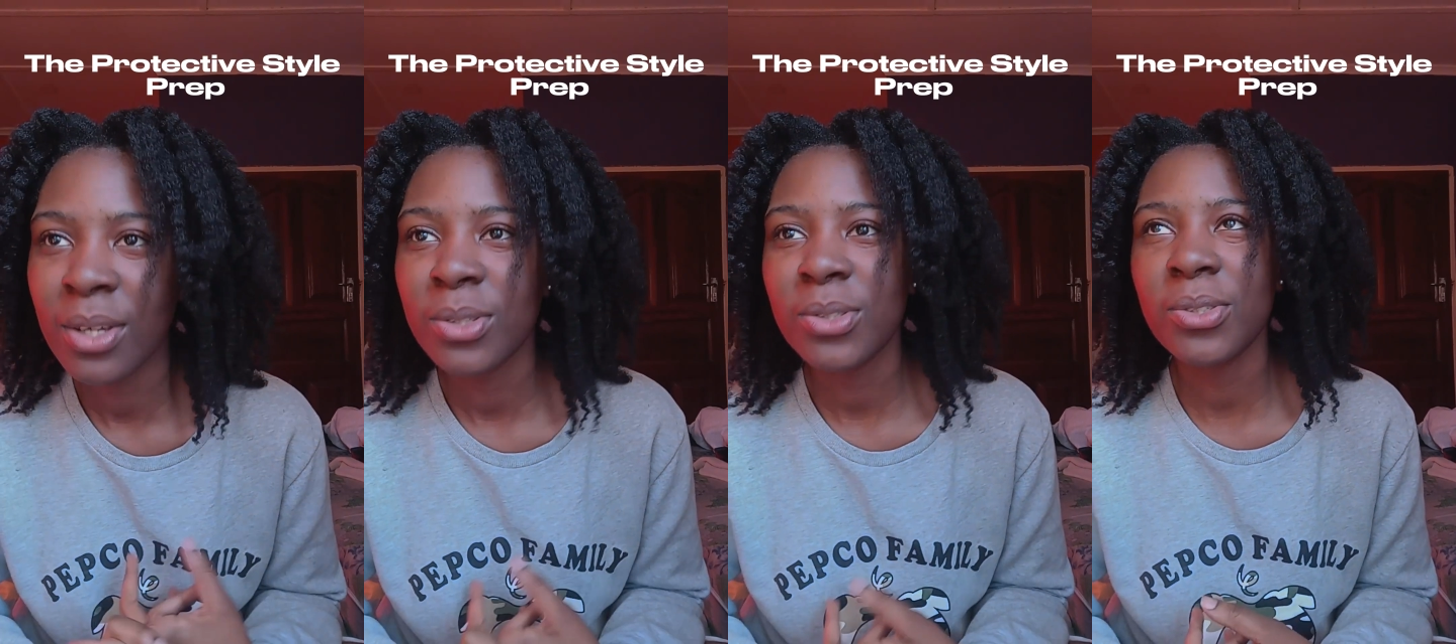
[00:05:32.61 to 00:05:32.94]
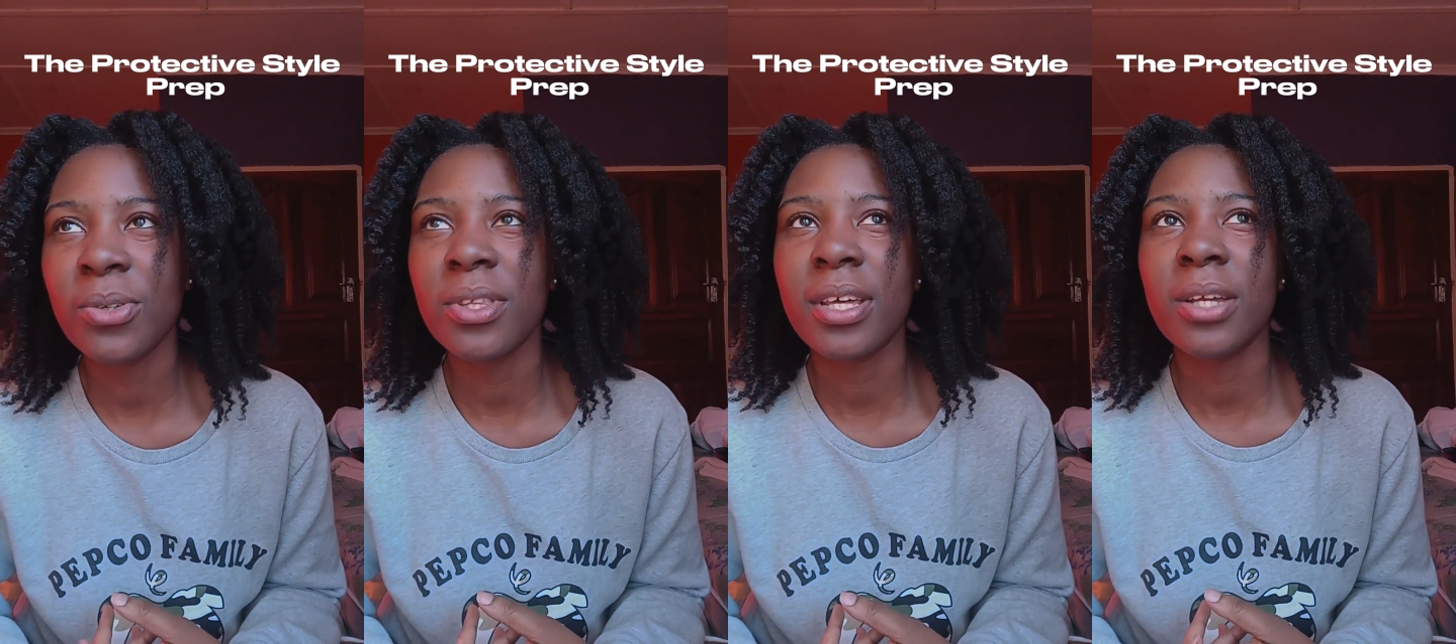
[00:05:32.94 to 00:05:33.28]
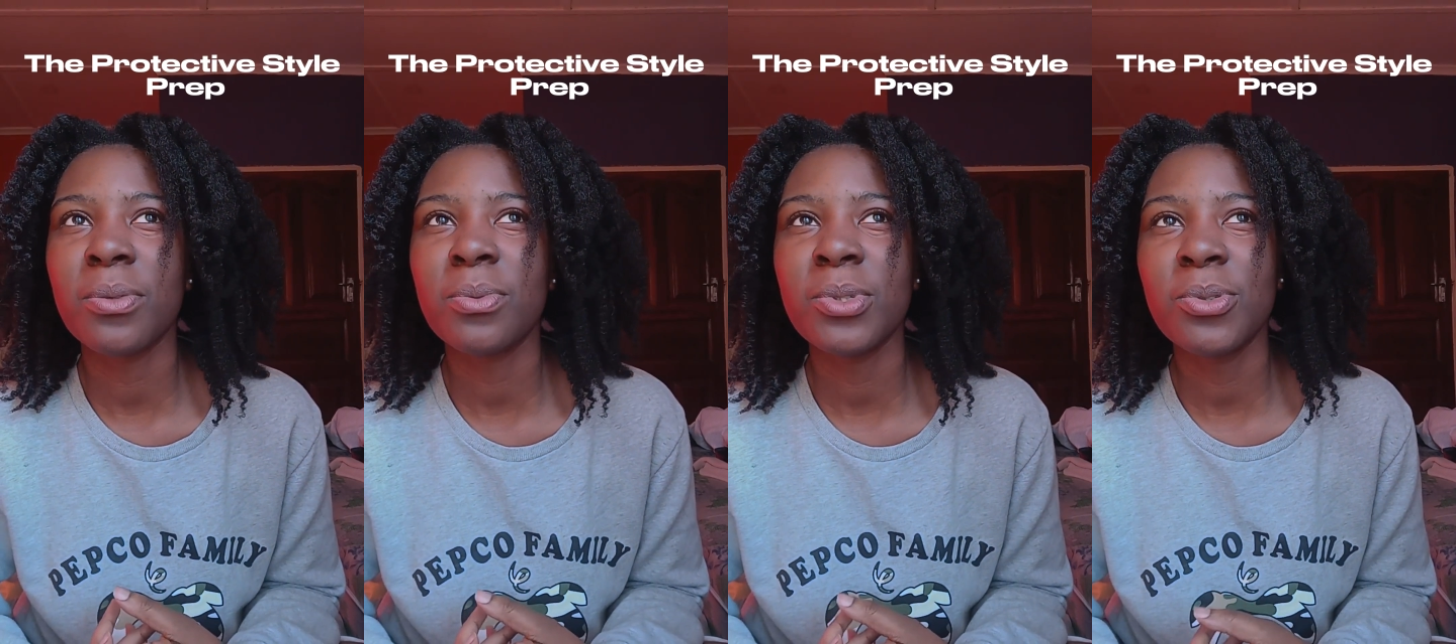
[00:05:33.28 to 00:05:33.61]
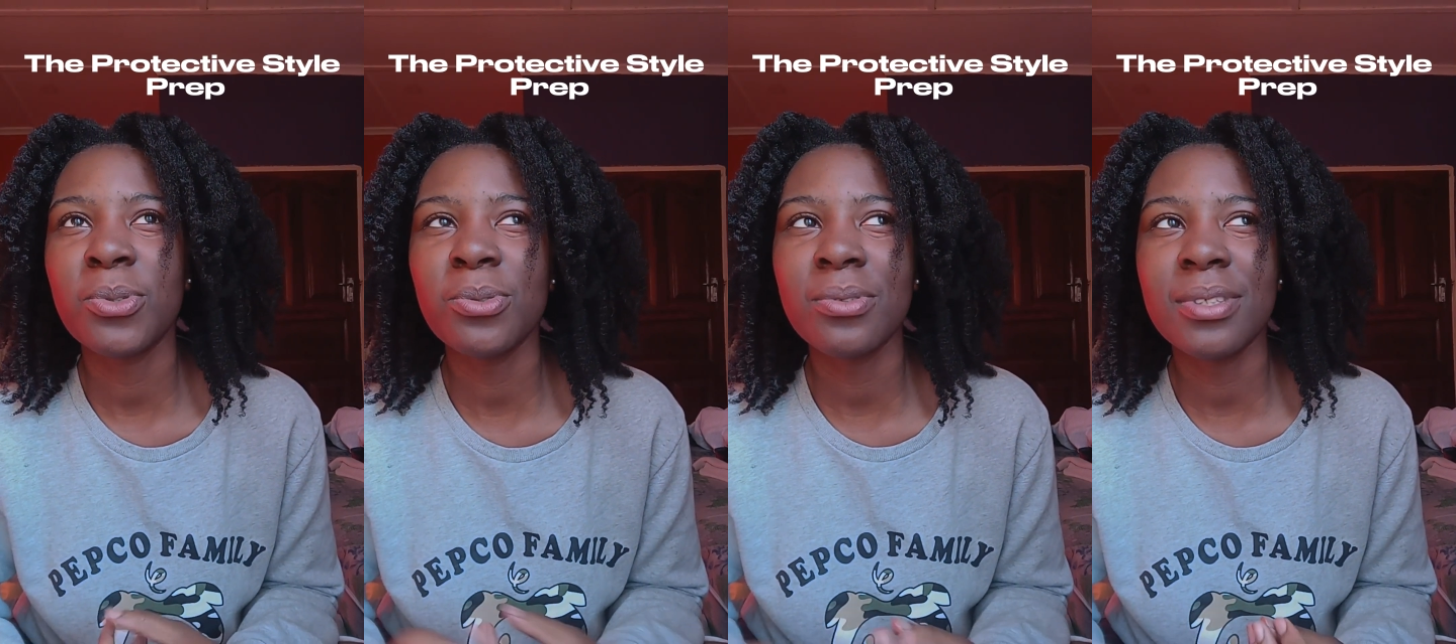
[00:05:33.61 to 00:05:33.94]
so that we
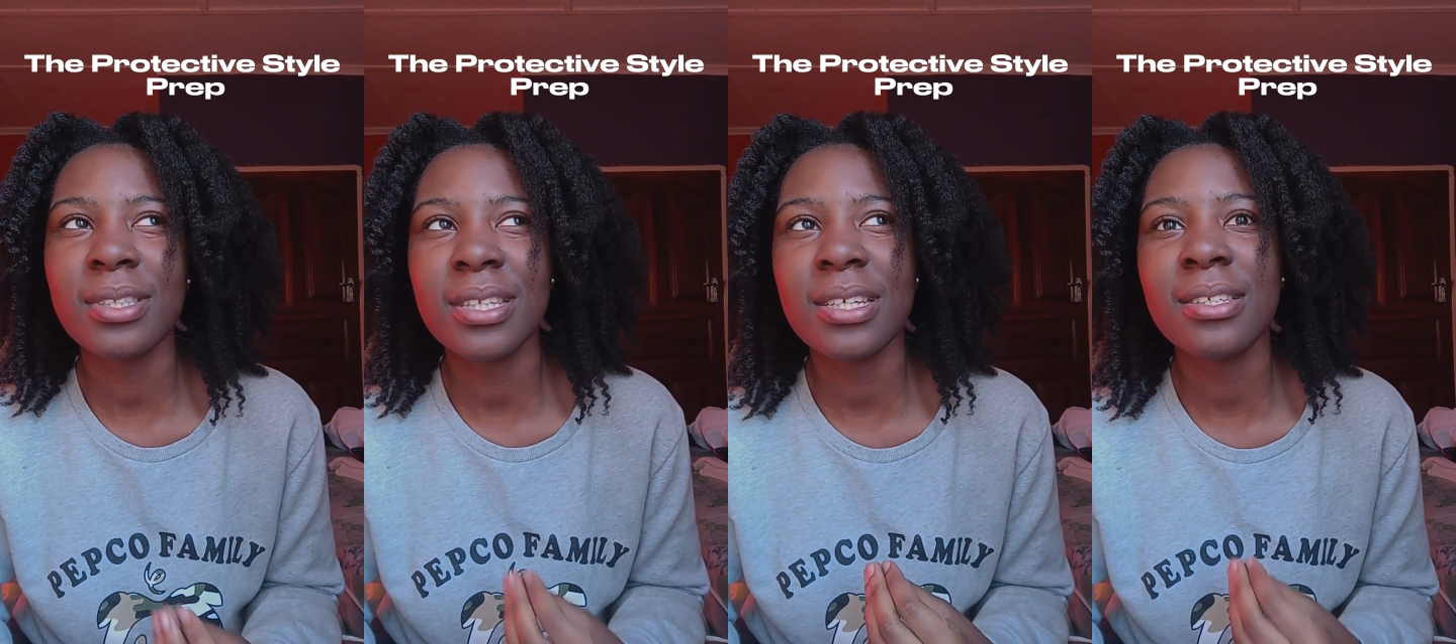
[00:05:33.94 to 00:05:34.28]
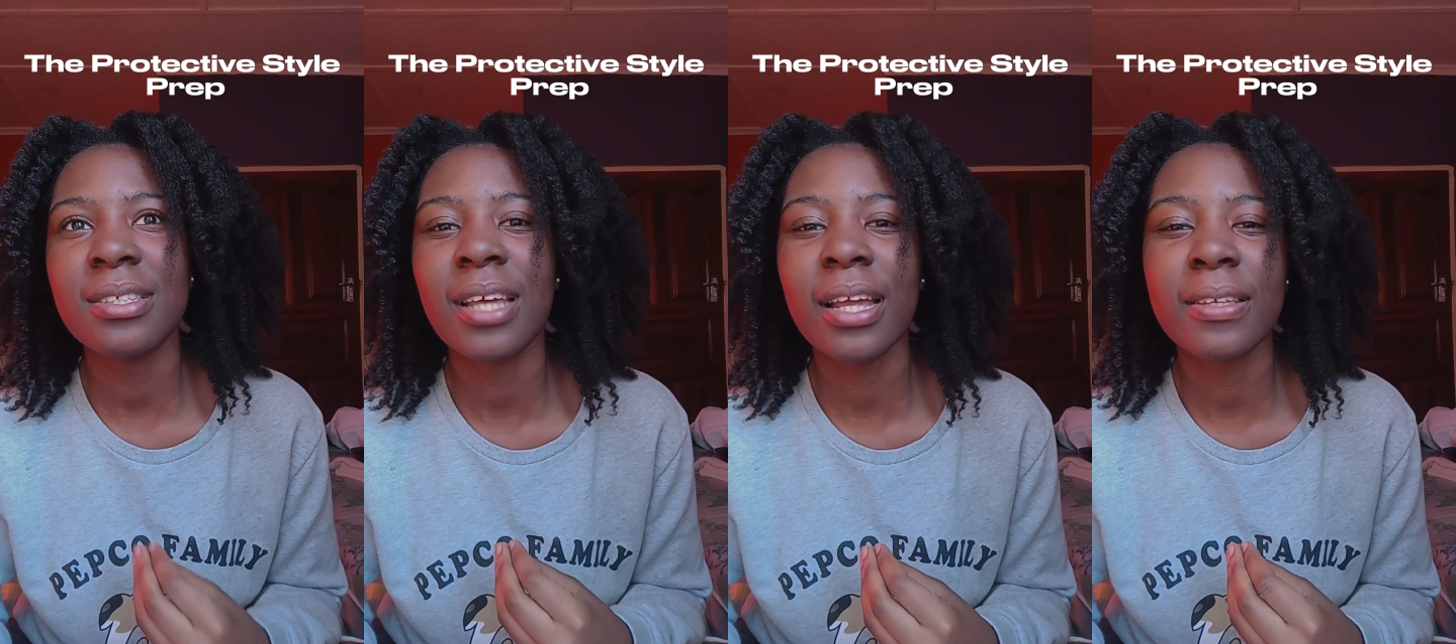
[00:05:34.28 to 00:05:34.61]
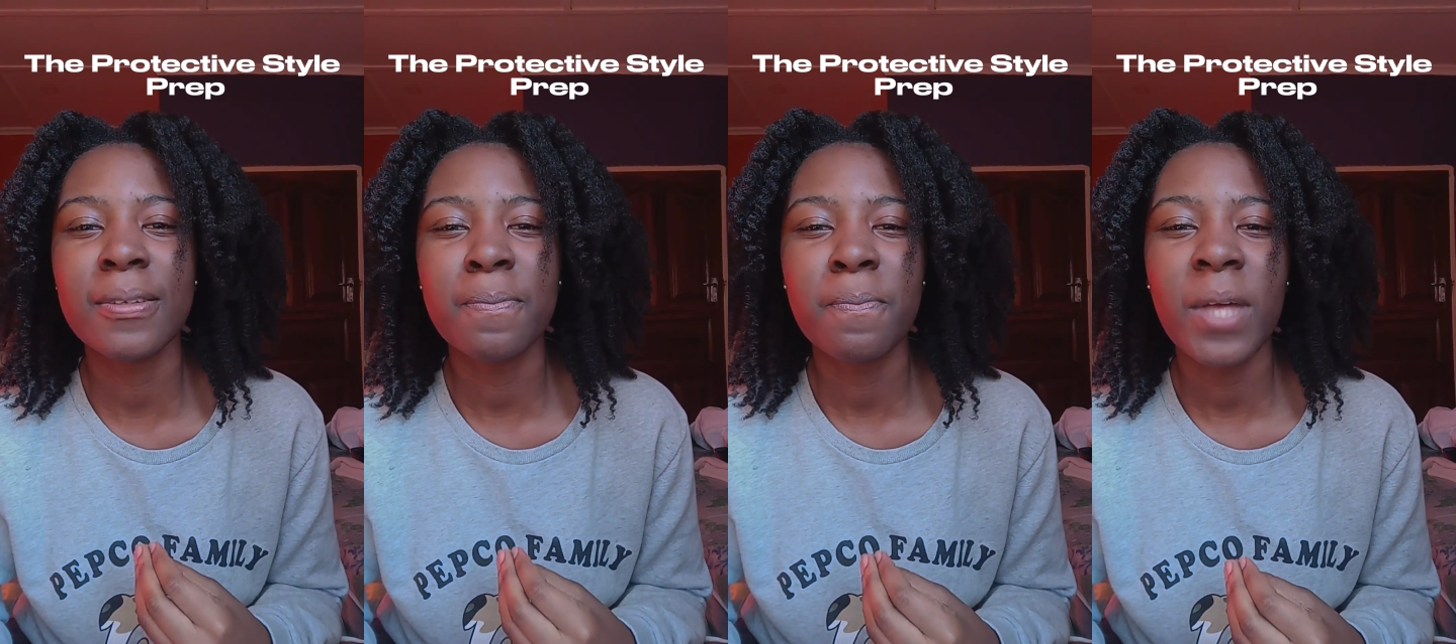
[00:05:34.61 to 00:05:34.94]
choose things that